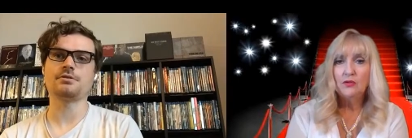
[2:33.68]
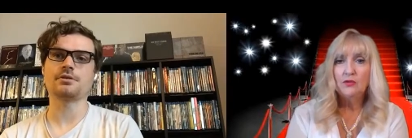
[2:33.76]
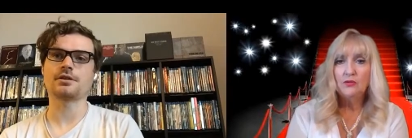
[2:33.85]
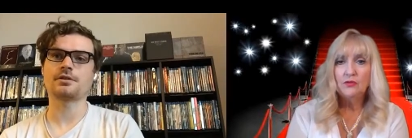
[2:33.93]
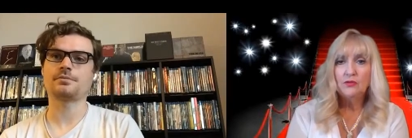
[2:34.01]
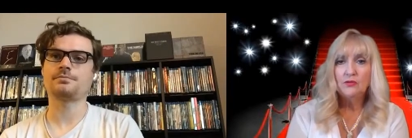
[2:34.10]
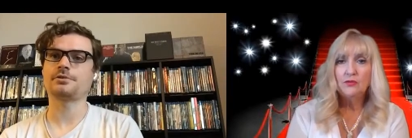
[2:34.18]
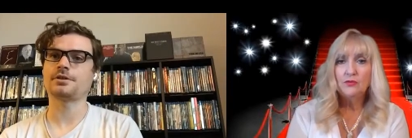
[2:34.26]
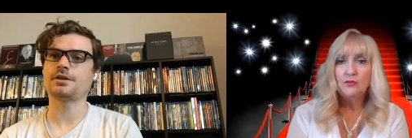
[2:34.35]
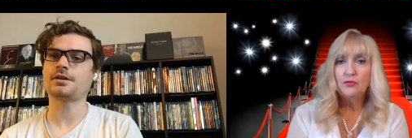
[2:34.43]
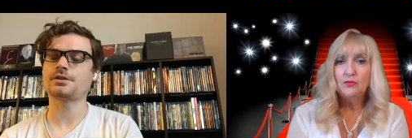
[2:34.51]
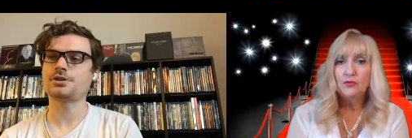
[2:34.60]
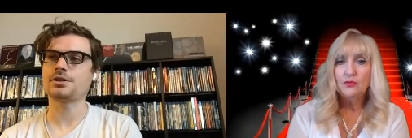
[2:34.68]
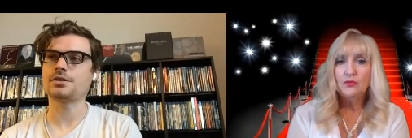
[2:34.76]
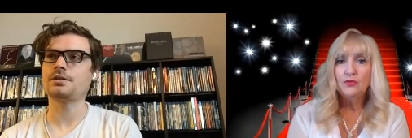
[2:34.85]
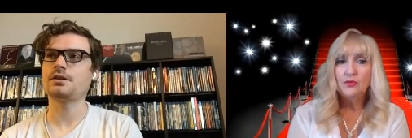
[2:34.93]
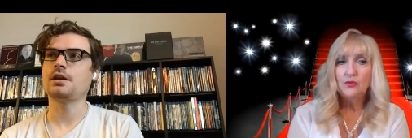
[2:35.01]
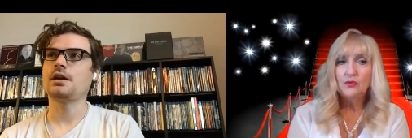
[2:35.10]
Speaker 1: york
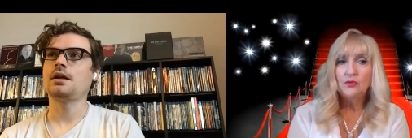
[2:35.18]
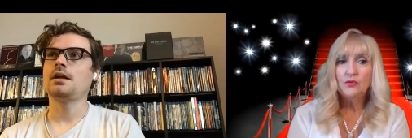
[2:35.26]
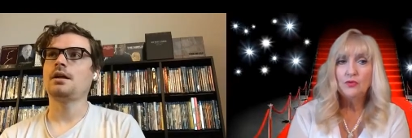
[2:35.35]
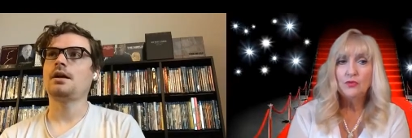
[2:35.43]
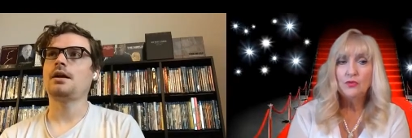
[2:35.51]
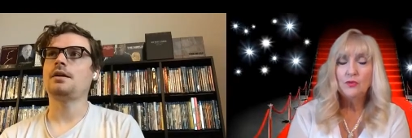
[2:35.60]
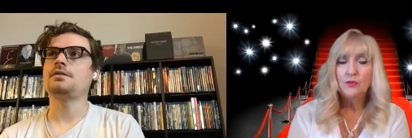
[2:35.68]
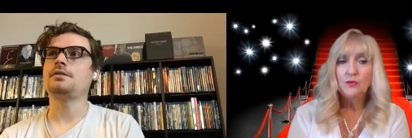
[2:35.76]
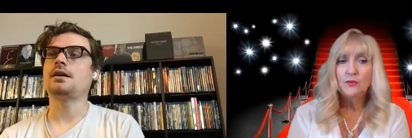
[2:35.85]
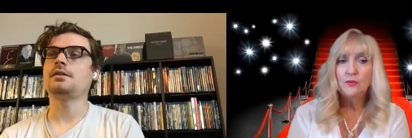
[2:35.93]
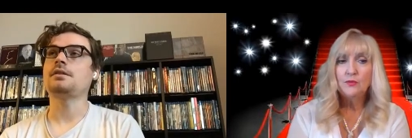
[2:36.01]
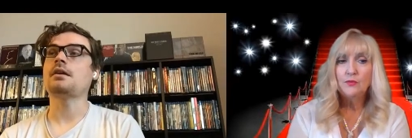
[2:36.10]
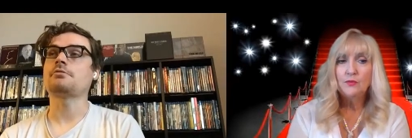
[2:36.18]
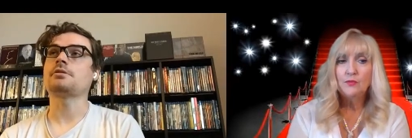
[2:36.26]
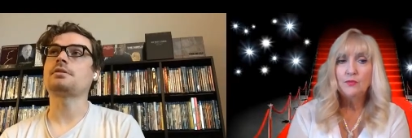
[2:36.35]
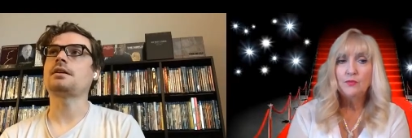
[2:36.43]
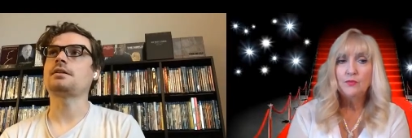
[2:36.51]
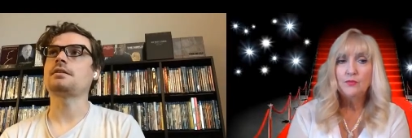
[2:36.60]
production and uh, yeah we
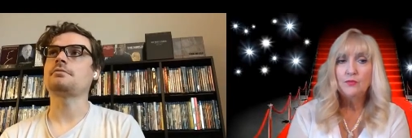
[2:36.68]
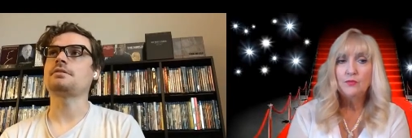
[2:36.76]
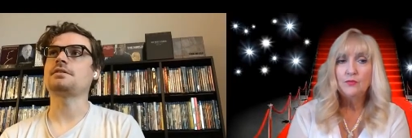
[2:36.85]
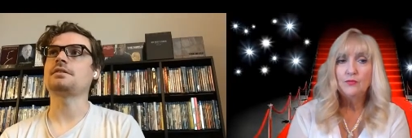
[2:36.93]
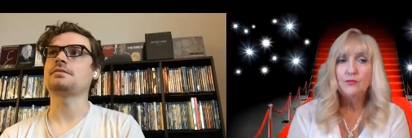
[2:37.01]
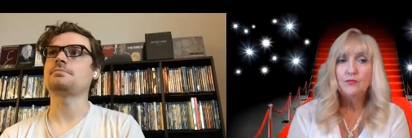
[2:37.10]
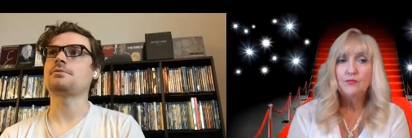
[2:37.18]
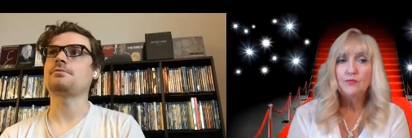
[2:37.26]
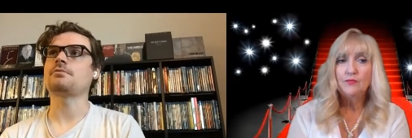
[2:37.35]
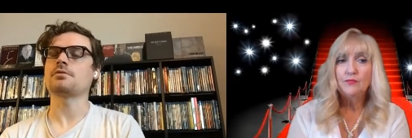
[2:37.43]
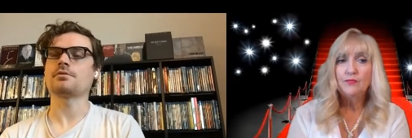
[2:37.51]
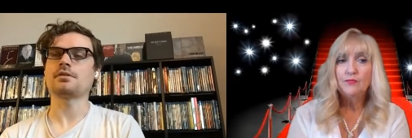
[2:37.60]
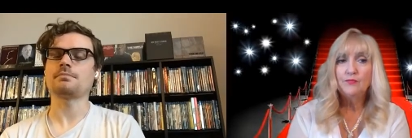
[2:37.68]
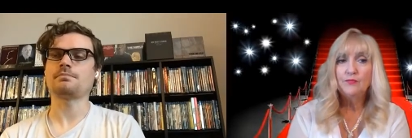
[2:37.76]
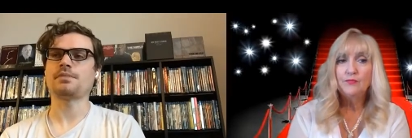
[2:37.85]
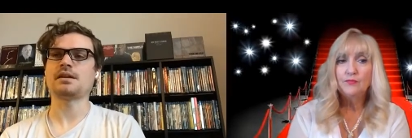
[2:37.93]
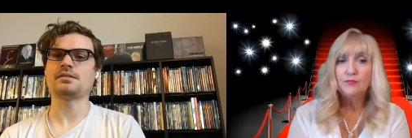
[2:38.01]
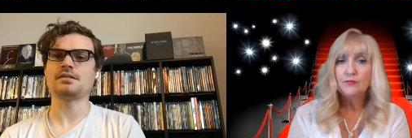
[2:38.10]
were lucky that we did this before the
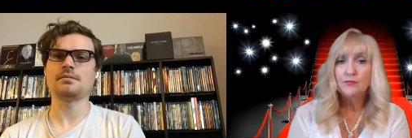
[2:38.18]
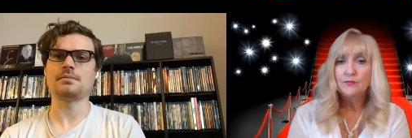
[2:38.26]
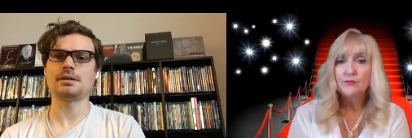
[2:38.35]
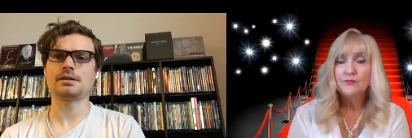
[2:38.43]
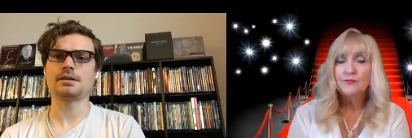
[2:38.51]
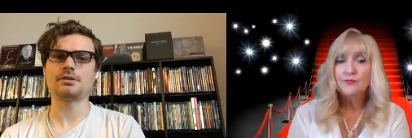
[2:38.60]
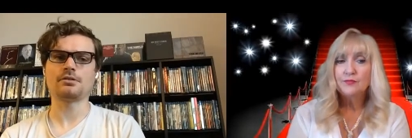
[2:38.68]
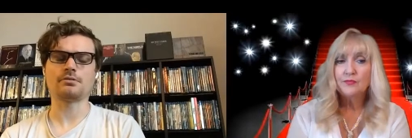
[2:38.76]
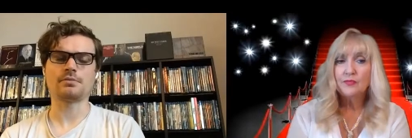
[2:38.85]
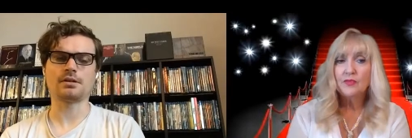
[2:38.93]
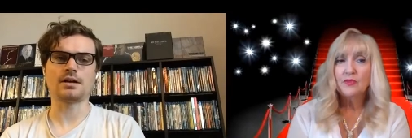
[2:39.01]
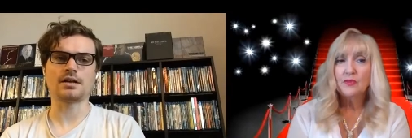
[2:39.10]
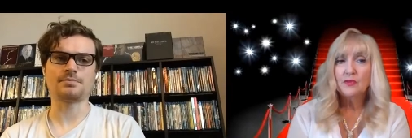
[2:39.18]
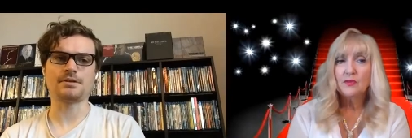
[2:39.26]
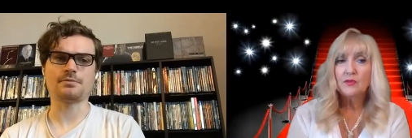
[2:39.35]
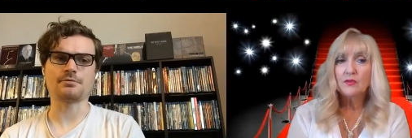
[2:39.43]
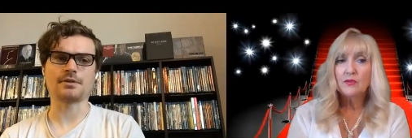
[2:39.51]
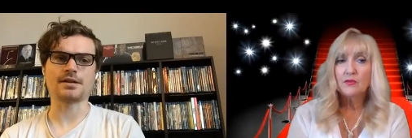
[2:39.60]
pandemic i know a lot of
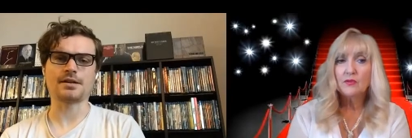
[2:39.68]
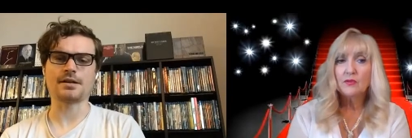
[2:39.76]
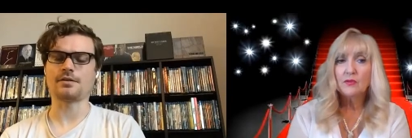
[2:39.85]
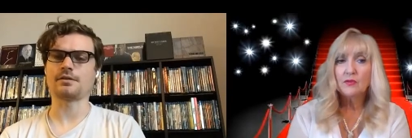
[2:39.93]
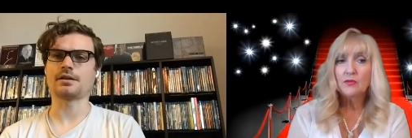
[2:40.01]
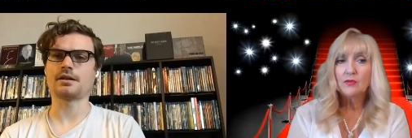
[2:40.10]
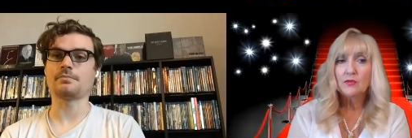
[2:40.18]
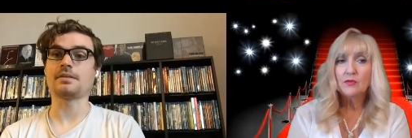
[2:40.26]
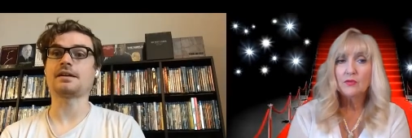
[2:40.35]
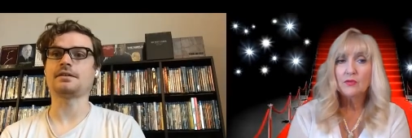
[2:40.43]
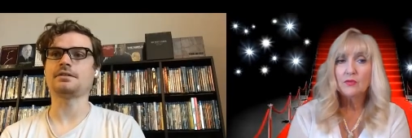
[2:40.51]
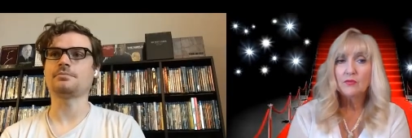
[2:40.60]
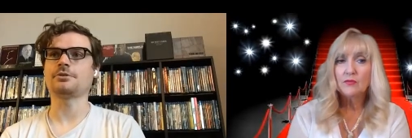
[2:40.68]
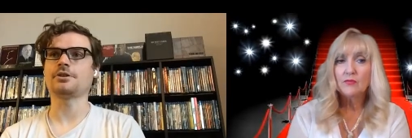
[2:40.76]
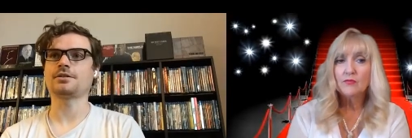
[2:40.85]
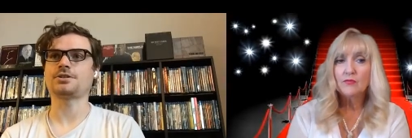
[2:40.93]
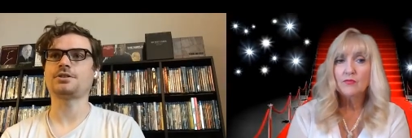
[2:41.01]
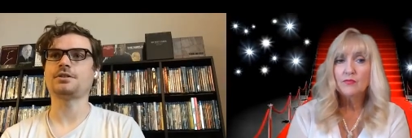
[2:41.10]
people right now that are getting back into
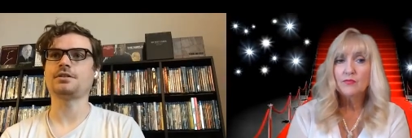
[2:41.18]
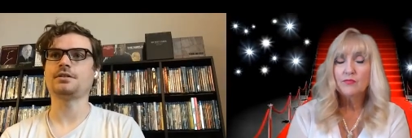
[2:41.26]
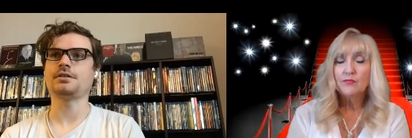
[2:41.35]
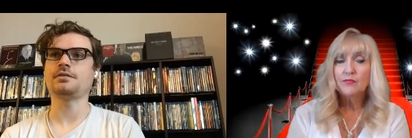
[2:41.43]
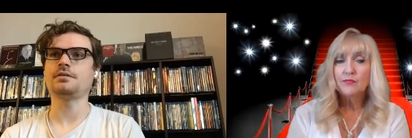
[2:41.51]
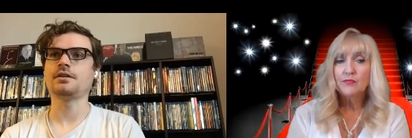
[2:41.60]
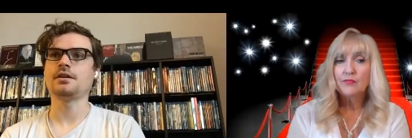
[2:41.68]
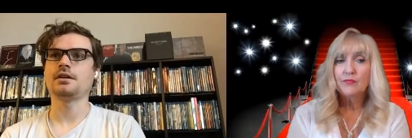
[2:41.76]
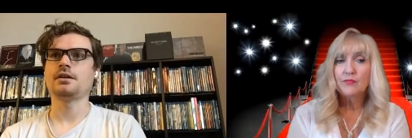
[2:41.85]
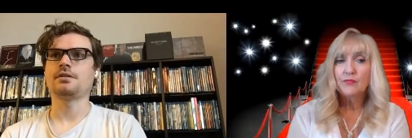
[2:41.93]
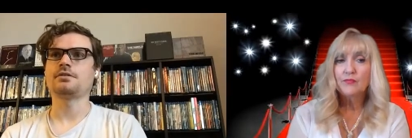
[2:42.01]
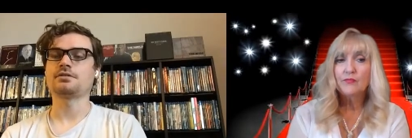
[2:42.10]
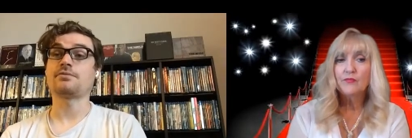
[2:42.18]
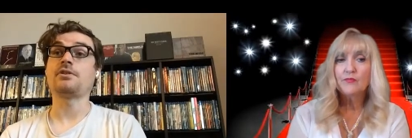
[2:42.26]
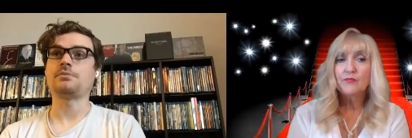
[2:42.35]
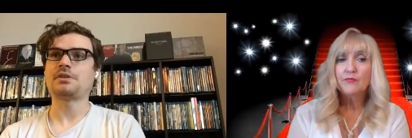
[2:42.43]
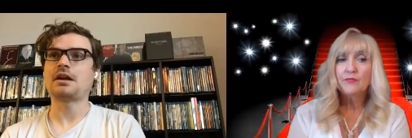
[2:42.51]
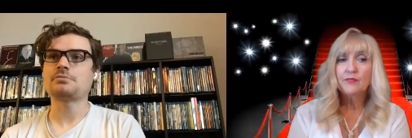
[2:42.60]
production and there's a
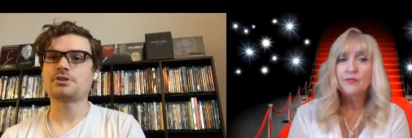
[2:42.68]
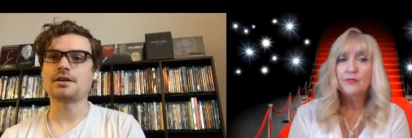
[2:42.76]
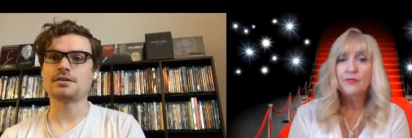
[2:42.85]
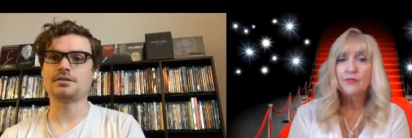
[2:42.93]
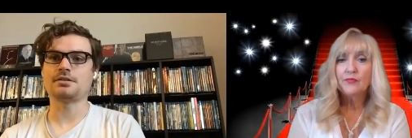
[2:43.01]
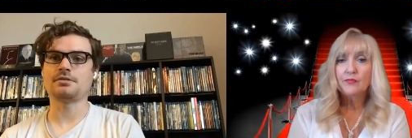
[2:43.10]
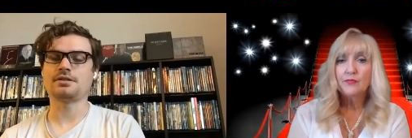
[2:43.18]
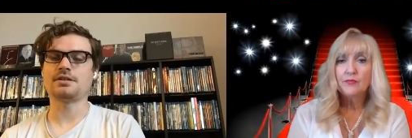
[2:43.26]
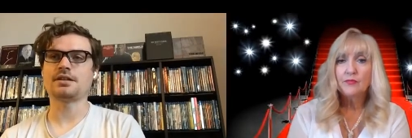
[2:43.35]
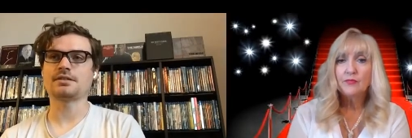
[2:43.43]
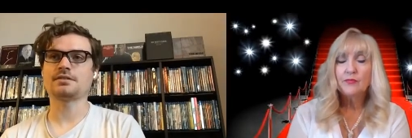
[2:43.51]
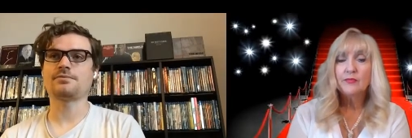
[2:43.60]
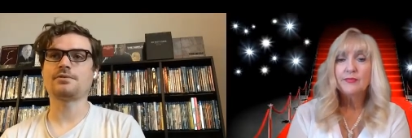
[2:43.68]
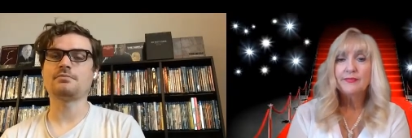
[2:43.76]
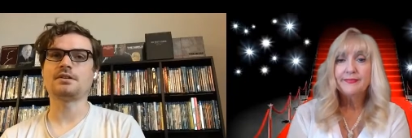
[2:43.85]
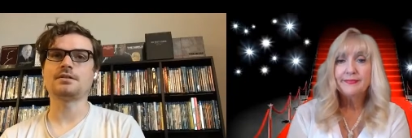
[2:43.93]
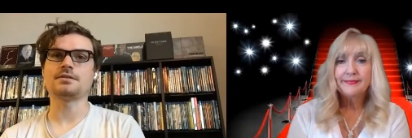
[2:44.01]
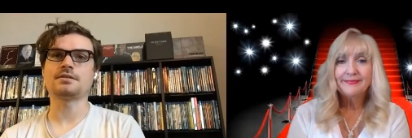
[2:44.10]
film that i'm trying to do in the next
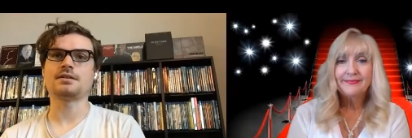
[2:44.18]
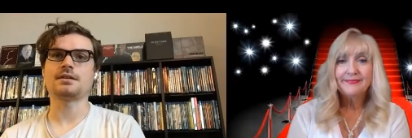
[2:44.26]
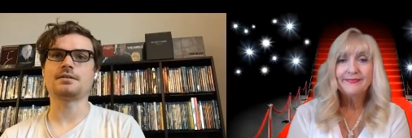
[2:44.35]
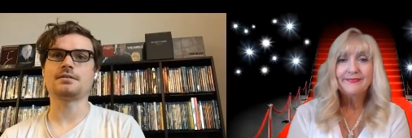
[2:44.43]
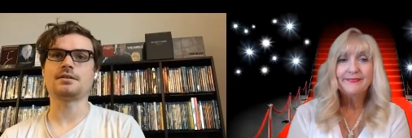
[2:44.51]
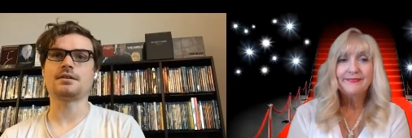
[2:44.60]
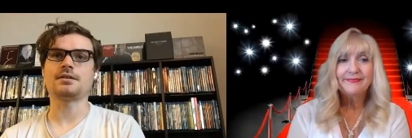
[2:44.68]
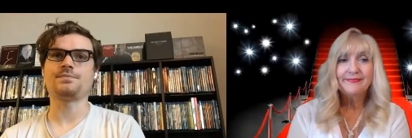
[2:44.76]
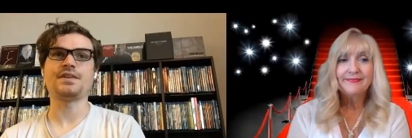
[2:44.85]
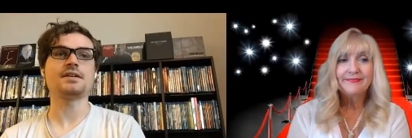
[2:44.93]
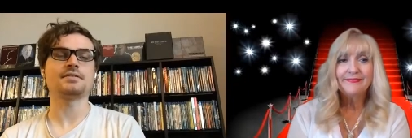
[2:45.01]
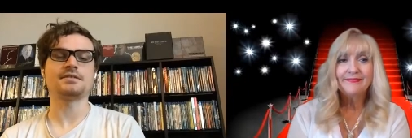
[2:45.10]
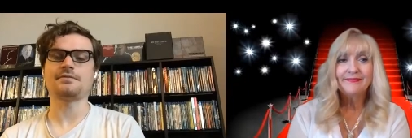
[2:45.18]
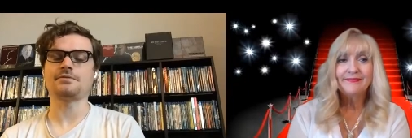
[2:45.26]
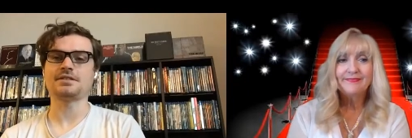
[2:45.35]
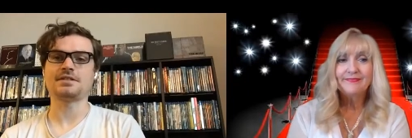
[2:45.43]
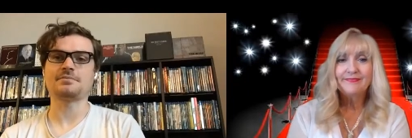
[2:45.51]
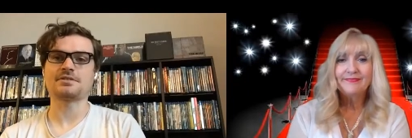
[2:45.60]
few months and uh, yeah it
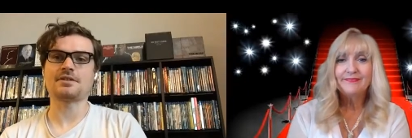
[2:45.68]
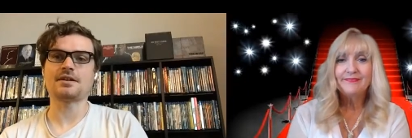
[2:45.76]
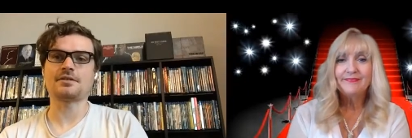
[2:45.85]
definitely seems a